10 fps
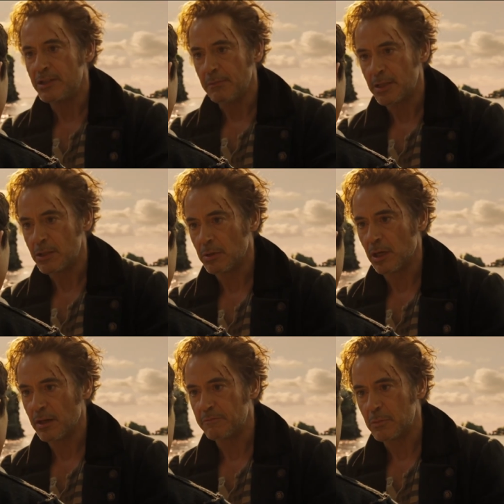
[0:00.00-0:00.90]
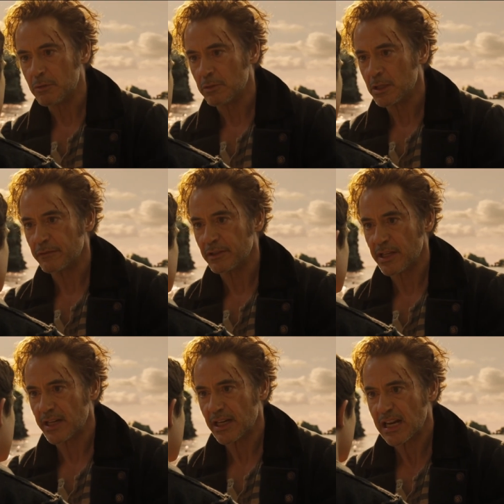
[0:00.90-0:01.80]
and she makes your life more
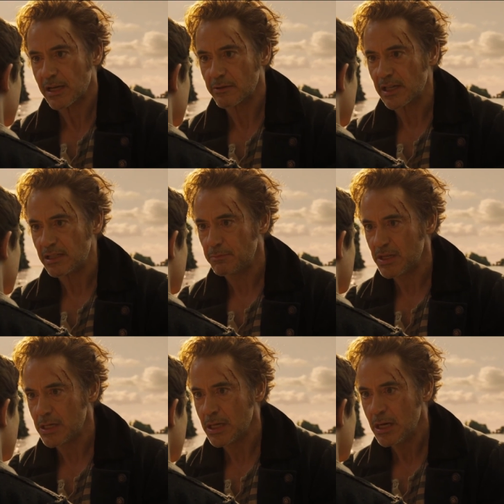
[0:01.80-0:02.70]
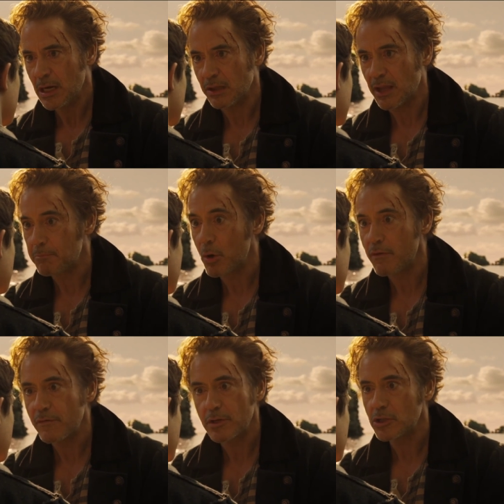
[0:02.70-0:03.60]
wonderful than it had any right to be, and then
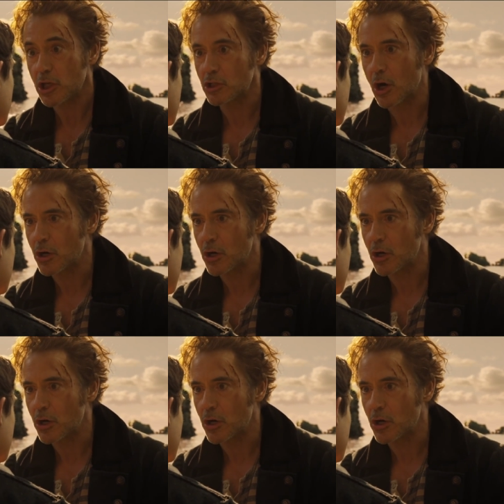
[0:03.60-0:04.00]
poof, she's